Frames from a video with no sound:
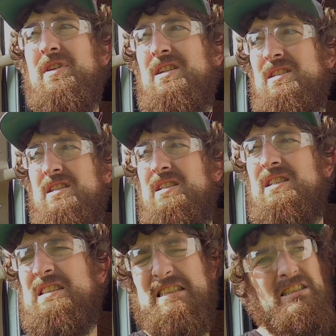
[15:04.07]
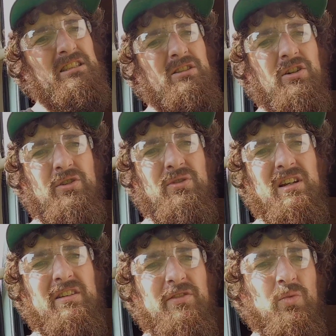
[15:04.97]
you or do it
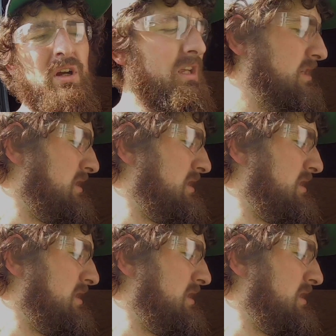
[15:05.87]
a different way.